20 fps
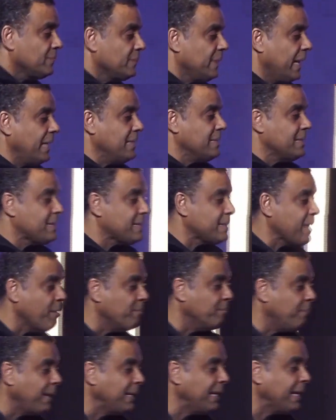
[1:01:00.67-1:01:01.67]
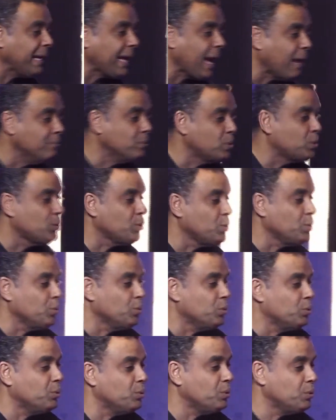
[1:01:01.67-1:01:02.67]
And somebody comes to you
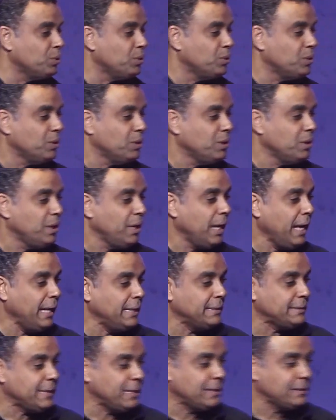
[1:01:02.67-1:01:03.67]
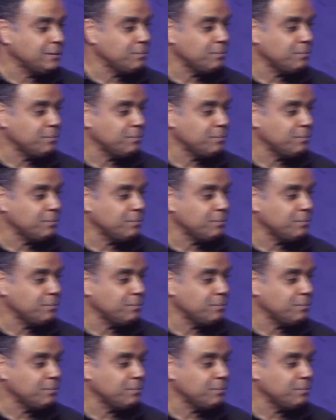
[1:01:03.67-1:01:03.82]
and says,